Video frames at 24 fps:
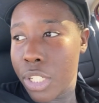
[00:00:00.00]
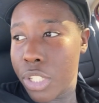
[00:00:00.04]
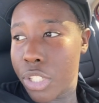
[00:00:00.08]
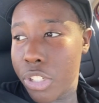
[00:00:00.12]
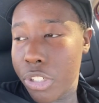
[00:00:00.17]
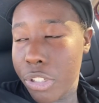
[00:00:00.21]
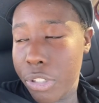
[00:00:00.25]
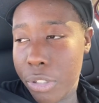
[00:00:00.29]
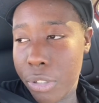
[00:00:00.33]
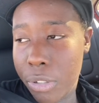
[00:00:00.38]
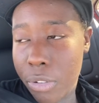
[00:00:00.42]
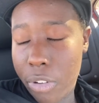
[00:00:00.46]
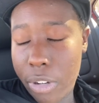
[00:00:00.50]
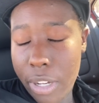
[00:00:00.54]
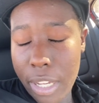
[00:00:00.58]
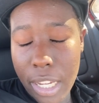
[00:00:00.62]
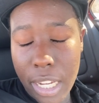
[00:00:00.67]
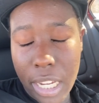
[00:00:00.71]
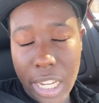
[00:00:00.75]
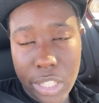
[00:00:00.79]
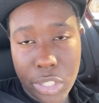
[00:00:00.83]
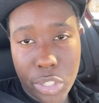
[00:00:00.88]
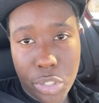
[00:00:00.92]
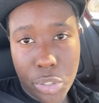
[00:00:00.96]
to
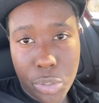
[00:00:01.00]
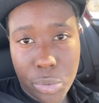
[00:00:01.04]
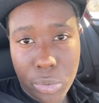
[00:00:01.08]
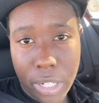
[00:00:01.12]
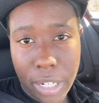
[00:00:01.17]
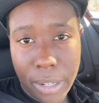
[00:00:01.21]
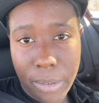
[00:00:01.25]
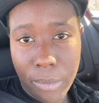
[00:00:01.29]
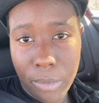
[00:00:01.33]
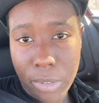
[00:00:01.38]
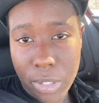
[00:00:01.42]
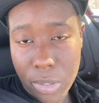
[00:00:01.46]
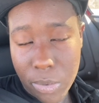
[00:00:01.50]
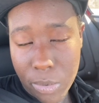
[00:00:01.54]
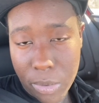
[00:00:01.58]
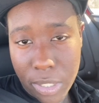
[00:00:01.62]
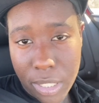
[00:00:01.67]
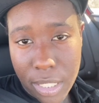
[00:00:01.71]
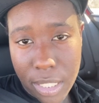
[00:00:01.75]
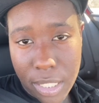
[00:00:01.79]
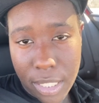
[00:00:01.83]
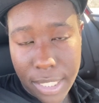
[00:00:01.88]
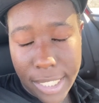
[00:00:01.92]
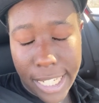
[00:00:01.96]
Detroit, which
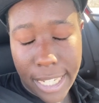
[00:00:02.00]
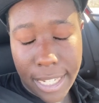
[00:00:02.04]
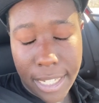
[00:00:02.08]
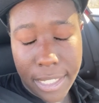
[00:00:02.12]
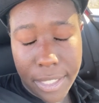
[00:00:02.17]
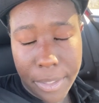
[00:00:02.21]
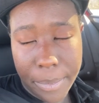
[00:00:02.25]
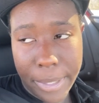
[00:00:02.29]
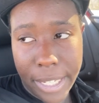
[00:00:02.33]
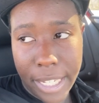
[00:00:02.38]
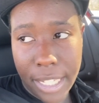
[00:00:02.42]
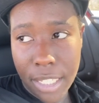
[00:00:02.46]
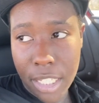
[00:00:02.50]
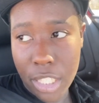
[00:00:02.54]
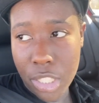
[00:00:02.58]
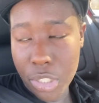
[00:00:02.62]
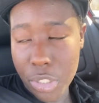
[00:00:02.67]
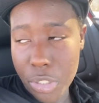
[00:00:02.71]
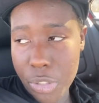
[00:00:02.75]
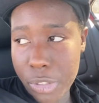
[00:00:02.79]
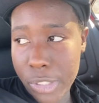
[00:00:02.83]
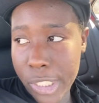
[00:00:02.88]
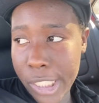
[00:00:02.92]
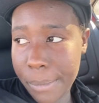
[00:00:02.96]
was the second debate in
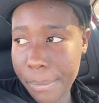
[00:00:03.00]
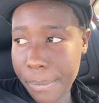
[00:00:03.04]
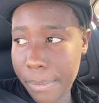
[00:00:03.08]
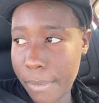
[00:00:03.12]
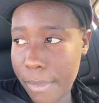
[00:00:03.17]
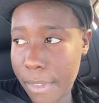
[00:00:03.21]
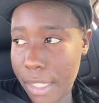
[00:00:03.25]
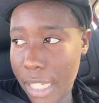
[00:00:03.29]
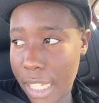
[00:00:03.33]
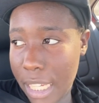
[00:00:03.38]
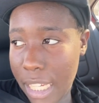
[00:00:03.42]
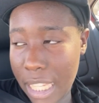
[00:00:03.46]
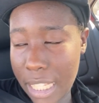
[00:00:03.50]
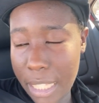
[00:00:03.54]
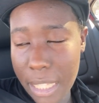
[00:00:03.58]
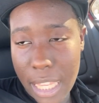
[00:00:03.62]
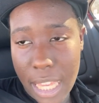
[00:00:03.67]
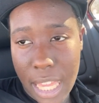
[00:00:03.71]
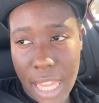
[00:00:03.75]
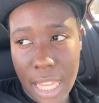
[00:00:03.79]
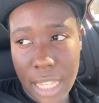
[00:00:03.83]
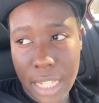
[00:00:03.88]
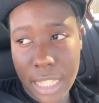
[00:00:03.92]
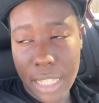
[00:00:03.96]
Detroit
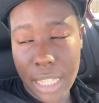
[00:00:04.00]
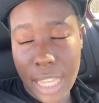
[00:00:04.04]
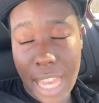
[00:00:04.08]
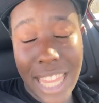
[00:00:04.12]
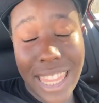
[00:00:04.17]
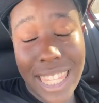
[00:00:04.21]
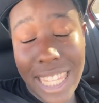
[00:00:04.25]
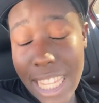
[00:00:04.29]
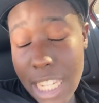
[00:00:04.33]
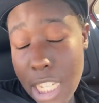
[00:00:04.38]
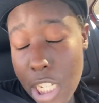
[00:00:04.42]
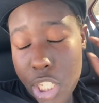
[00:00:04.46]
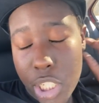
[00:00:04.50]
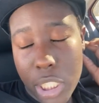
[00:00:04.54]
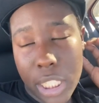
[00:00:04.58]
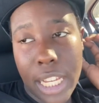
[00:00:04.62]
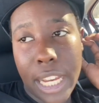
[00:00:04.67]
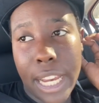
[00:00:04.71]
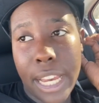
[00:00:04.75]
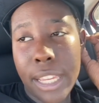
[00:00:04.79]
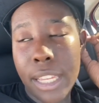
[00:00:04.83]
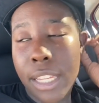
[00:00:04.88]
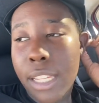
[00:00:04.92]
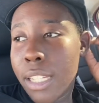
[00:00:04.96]
at the end of
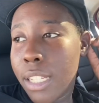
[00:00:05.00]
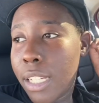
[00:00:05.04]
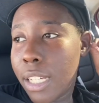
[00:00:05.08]
July.